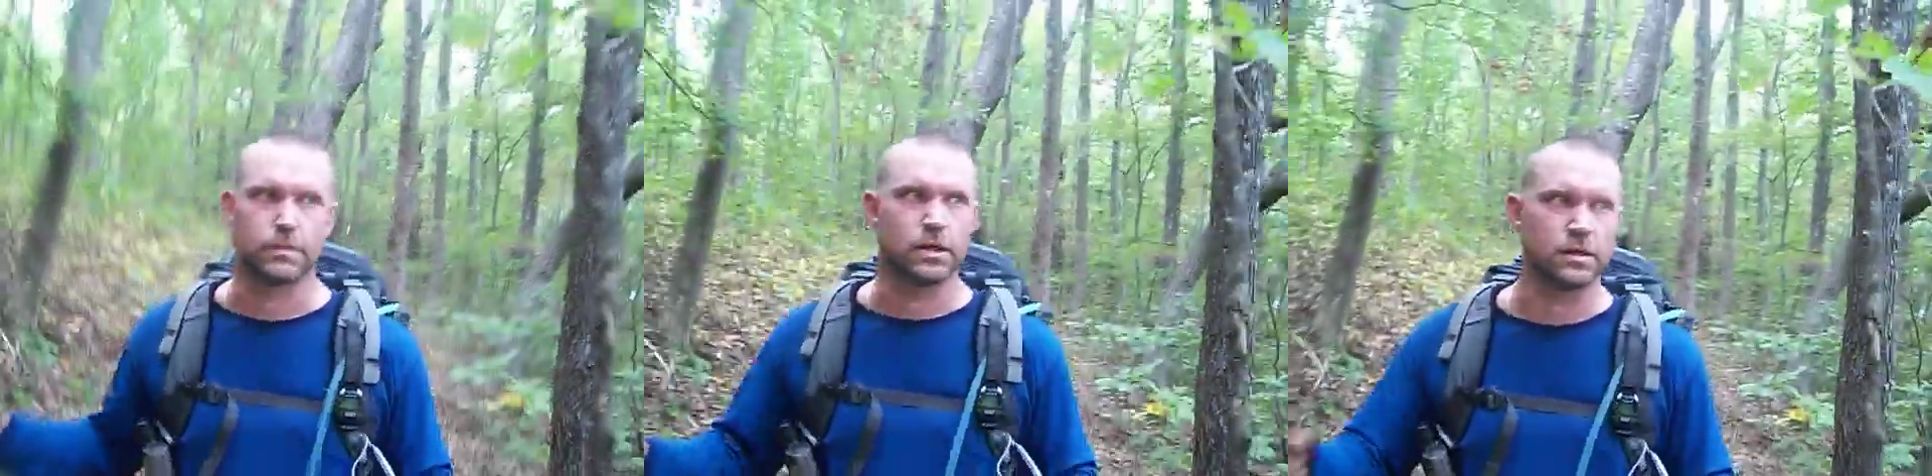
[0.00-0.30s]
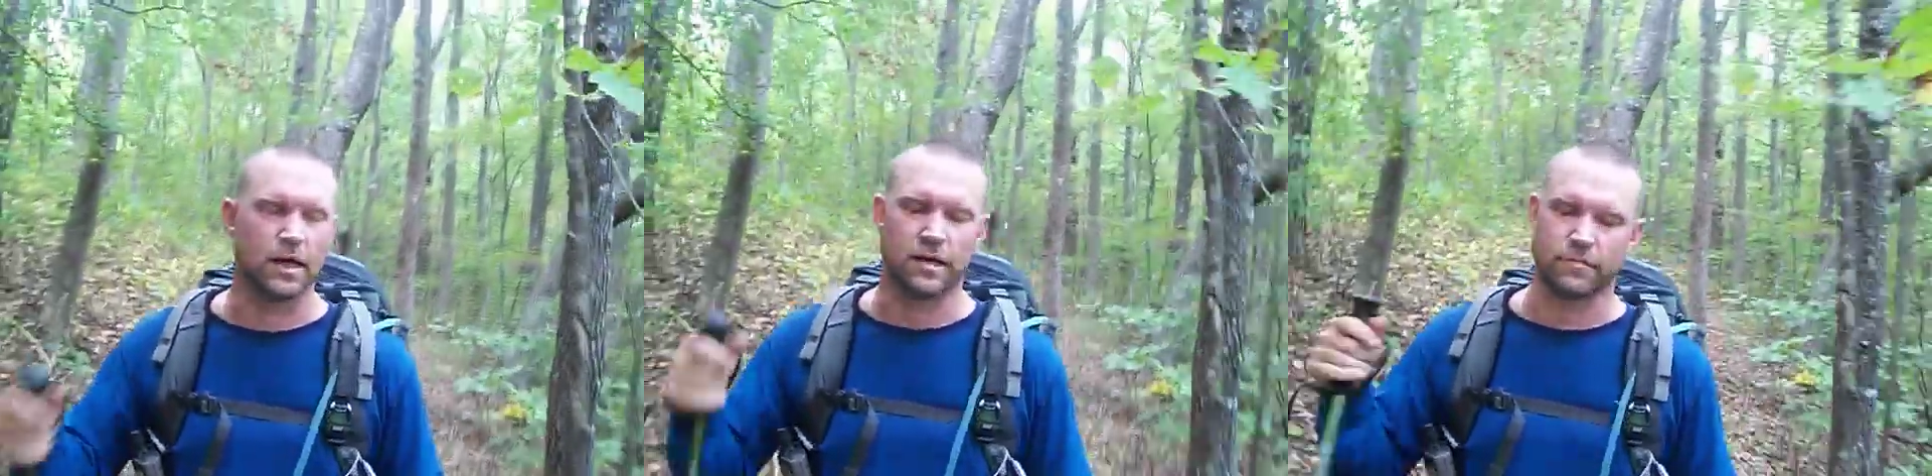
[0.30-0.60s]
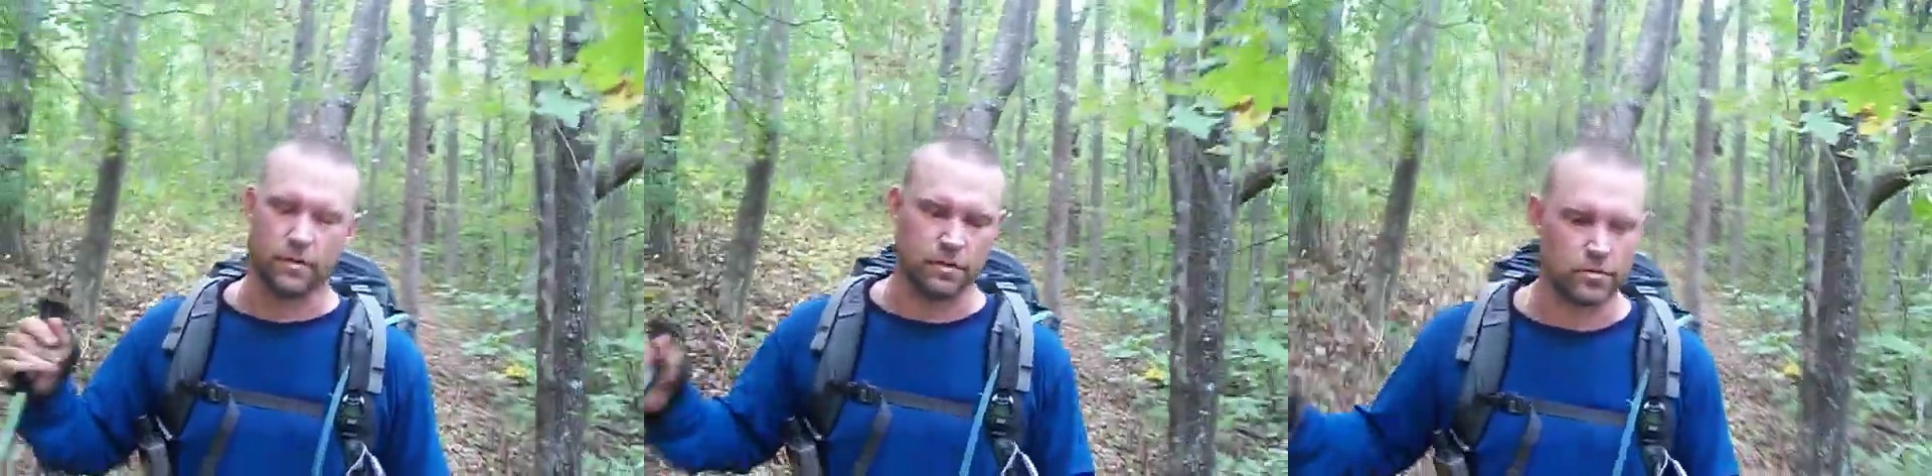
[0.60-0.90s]
tents I
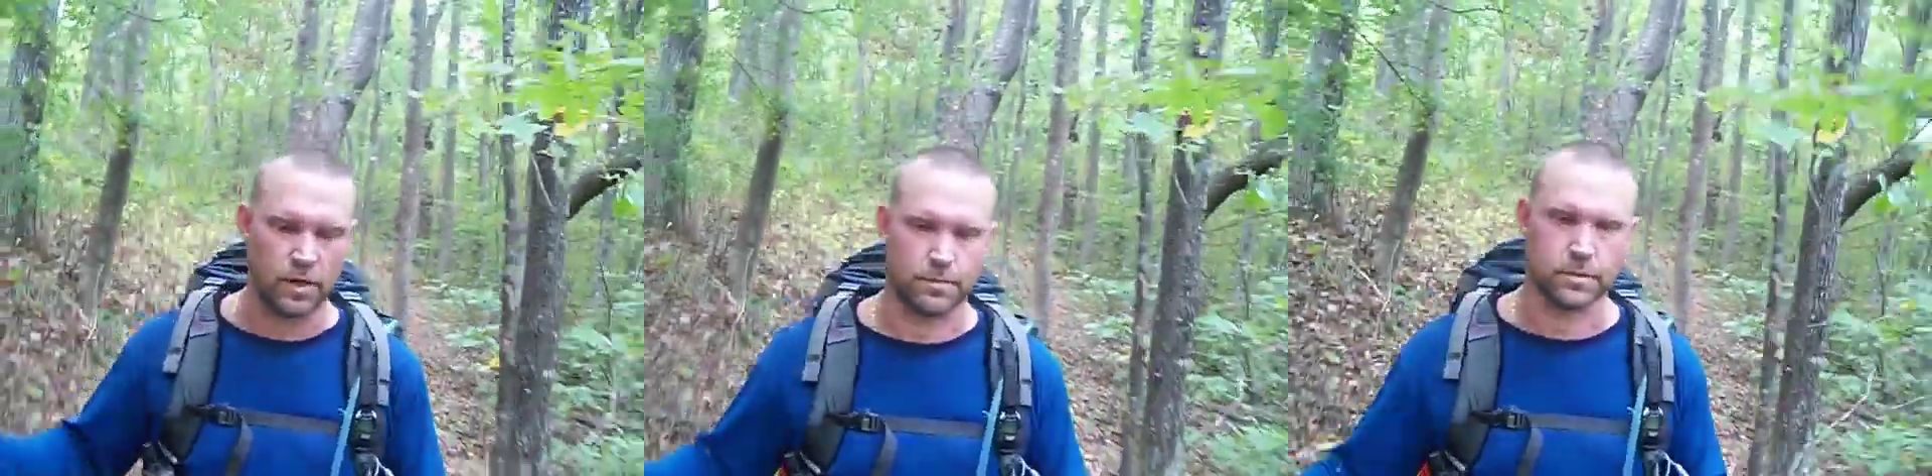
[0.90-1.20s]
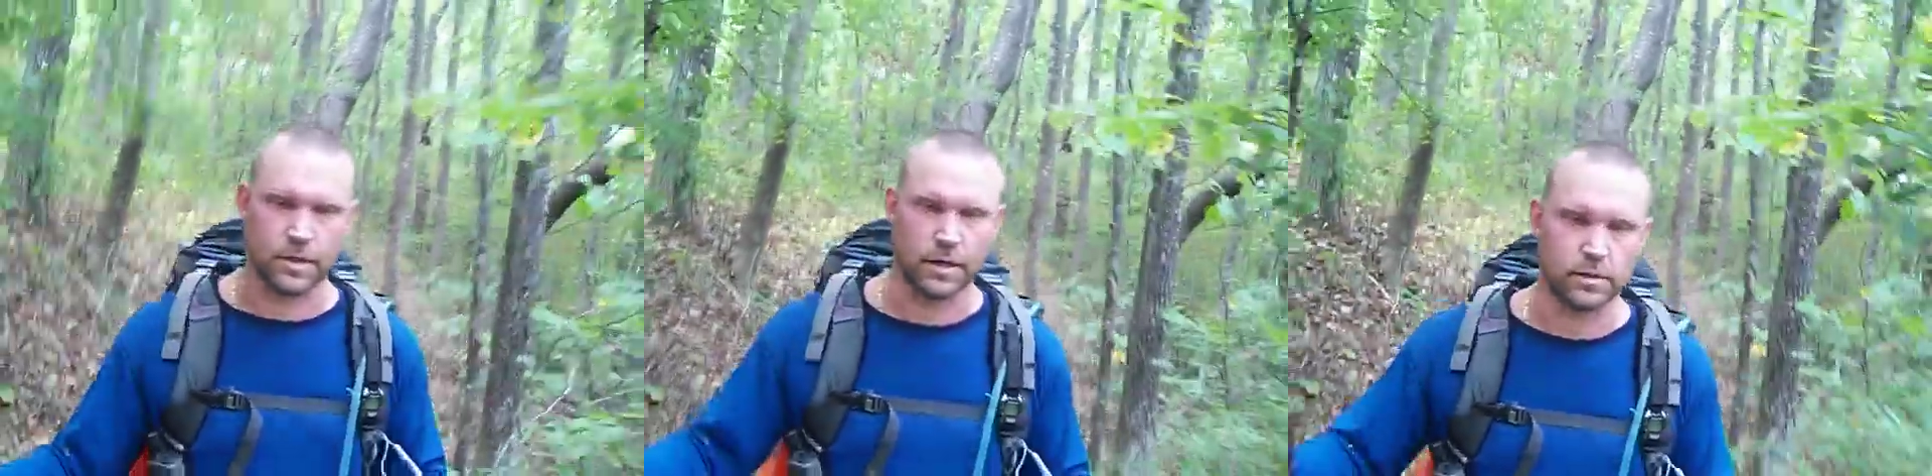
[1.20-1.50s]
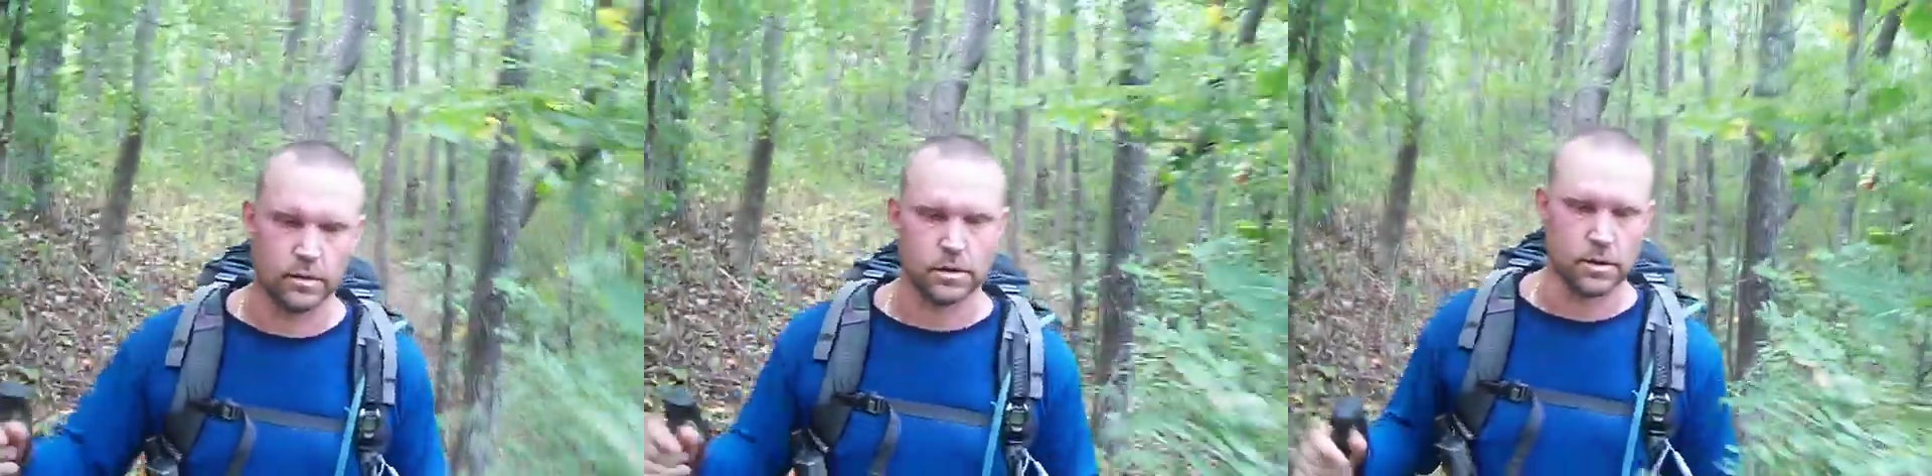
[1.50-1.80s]
feel drops now.